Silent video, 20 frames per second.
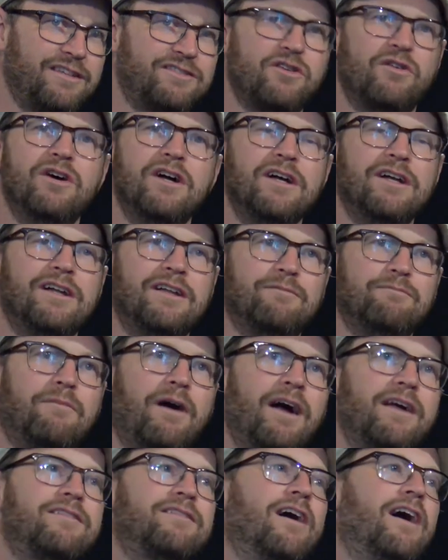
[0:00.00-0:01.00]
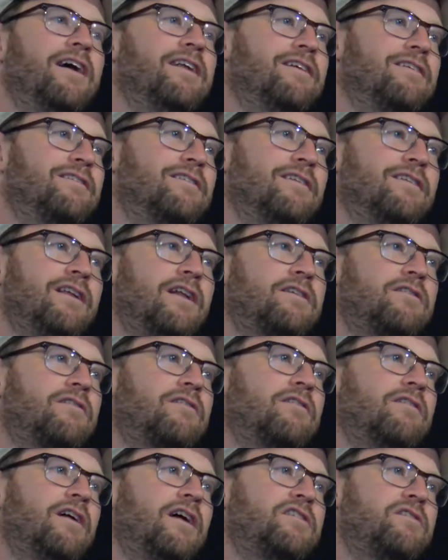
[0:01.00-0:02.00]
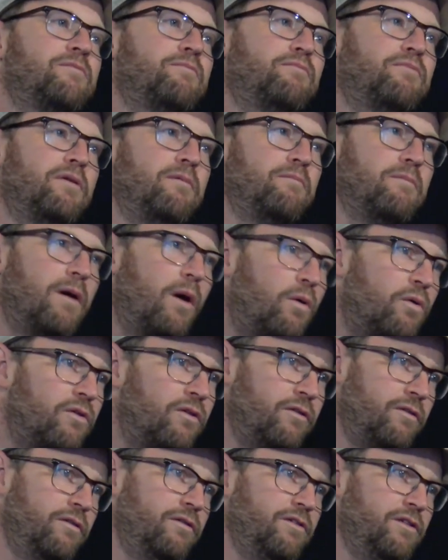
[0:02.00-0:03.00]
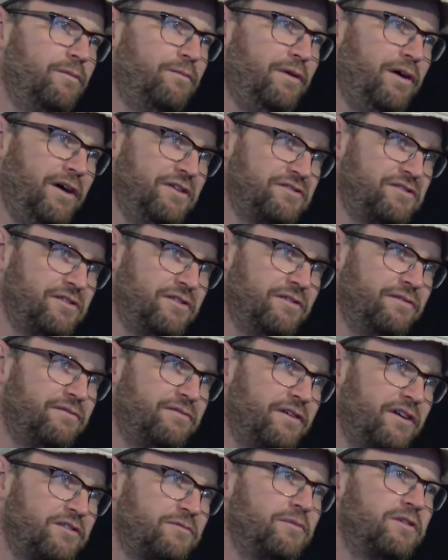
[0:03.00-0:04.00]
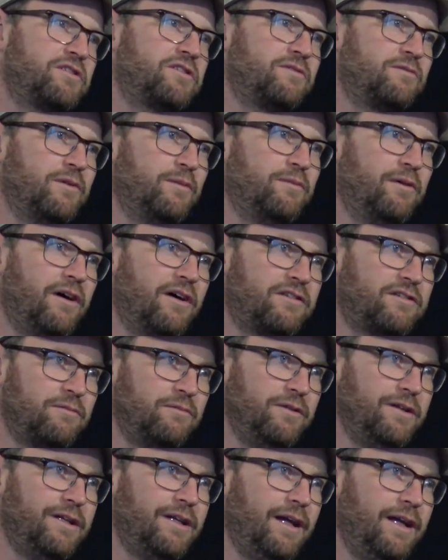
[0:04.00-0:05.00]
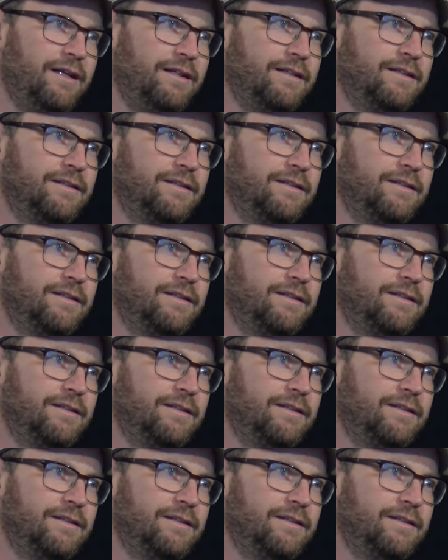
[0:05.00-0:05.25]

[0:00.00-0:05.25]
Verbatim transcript: So my side is let's let's promote the positive as much as we possibly can.